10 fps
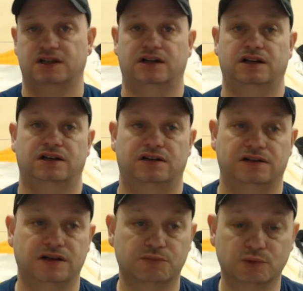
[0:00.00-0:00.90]
uh,
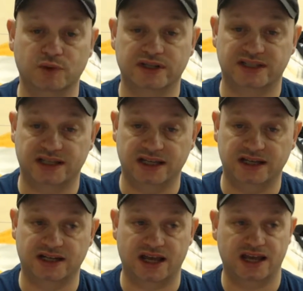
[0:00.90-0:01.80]
number one seed
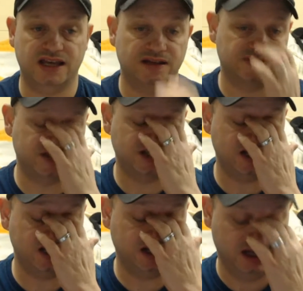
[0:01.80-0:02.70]
in the
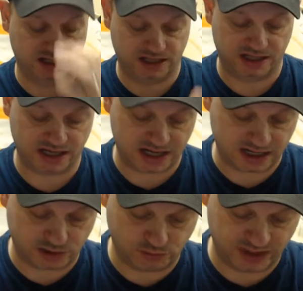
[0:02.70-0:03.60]
AFC.
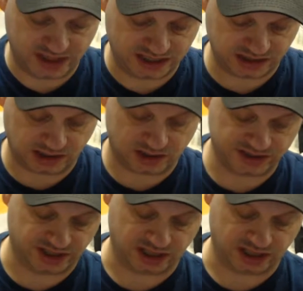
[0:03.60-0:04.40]
Now with this loss, it